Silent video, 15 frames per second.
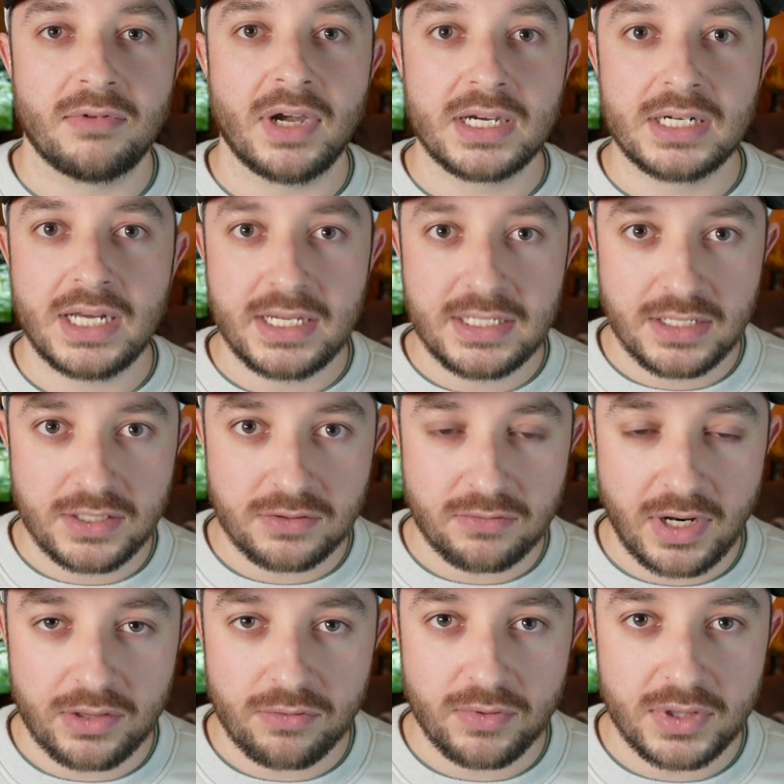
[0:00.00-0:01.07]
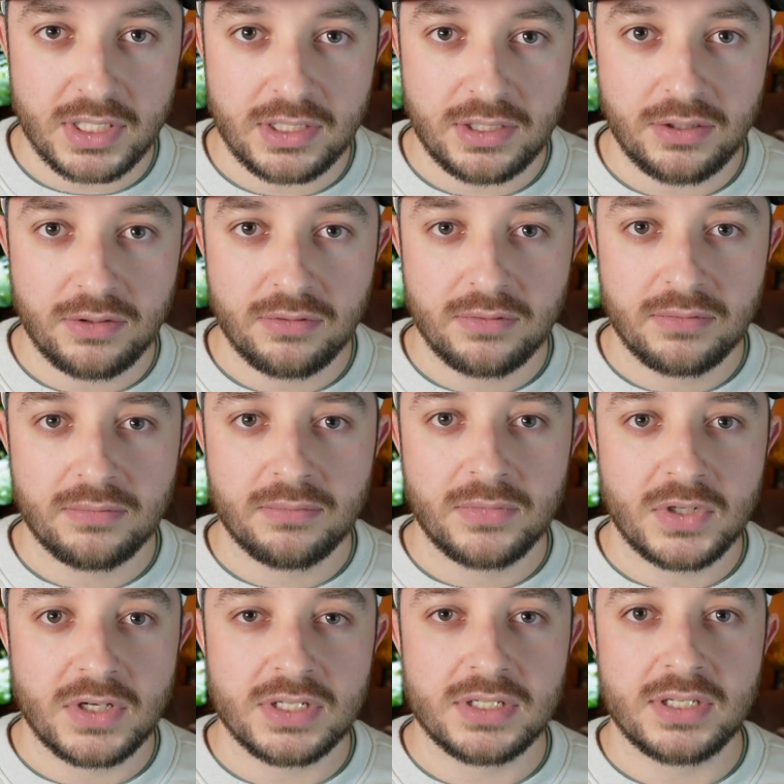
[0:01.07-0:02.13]
Recognize his strength within you
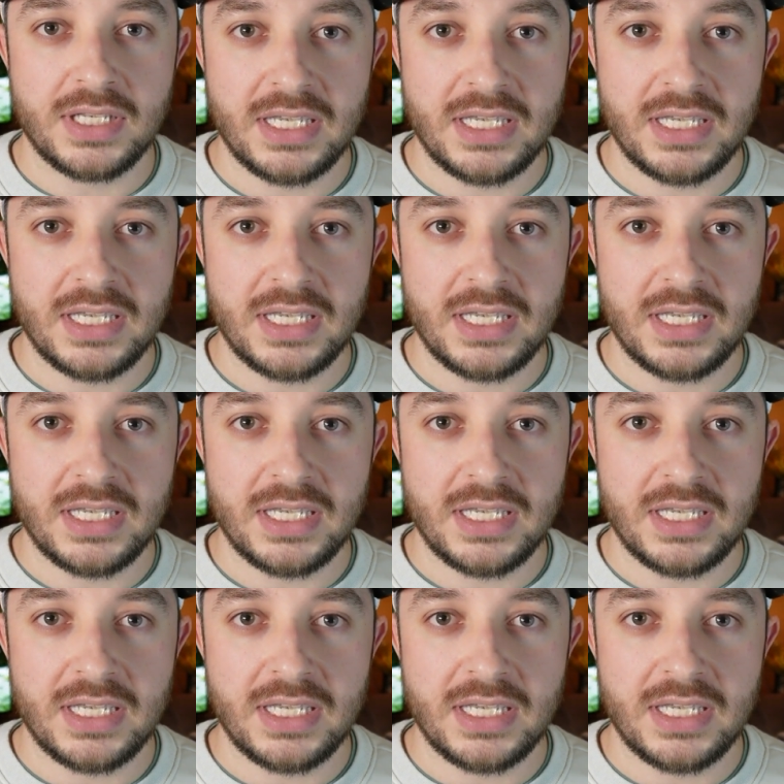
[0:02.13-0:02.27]
because